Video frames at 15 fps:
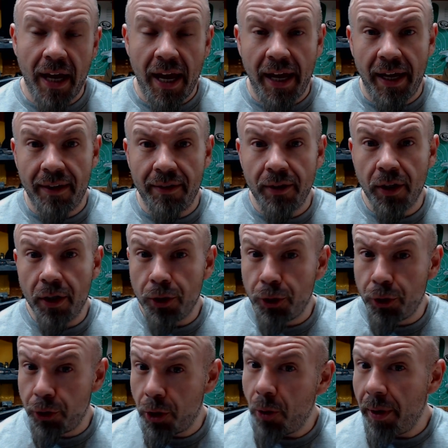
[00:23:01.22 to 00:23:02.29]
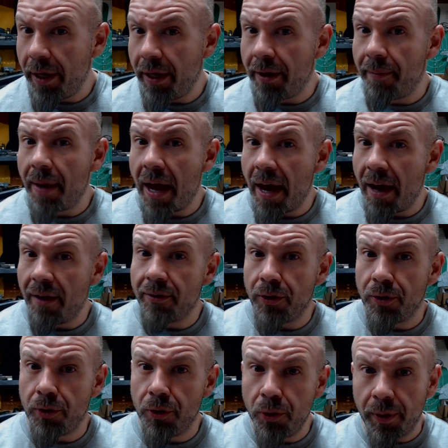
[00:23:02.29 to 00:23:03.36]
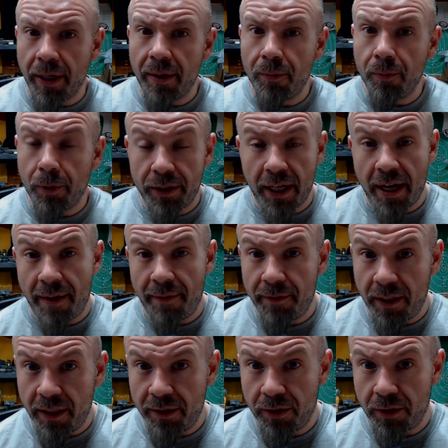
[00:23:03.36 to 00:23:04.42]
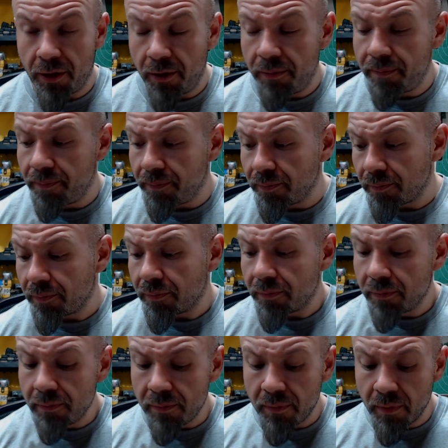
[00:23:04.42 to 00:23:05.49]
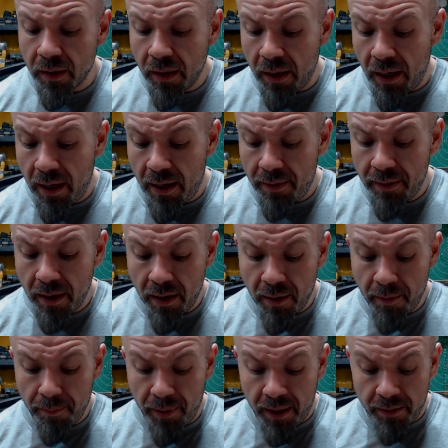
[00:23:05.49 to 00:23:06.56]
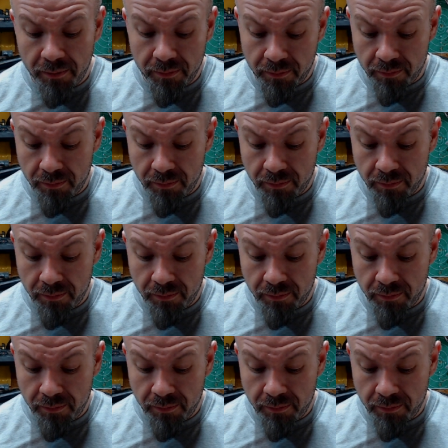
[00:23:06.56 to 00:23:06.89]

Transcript: and show him how to do it, which I have done so. But